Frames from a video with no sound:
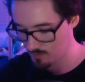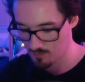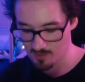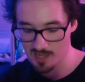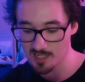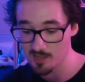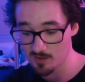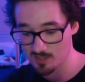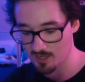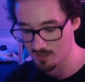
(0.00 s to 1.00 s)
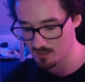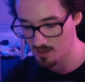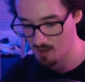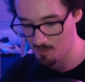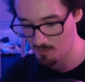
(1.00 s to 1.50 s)
I did notice that at the
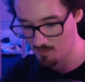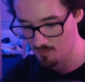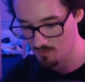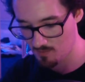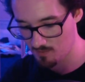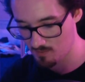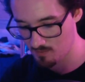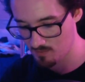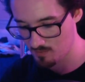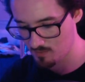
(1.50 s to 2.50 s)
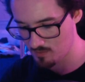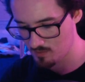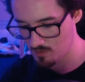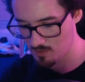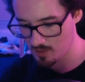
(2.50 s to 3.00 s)
time.
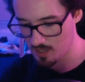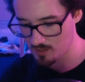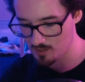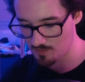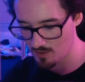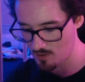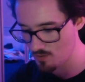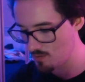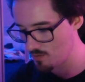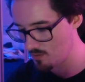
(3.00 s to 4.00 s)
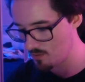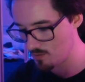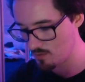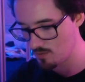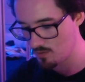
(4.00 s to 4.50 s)
Okay, so there's a few
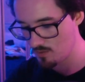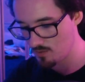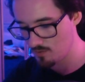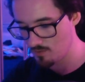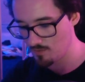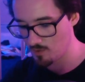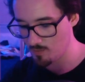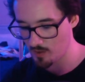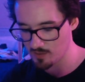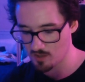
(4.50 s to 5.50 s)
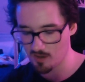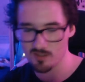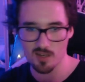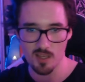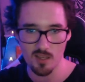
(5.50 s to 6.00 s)
postcards
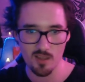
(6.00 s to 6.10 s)
in here.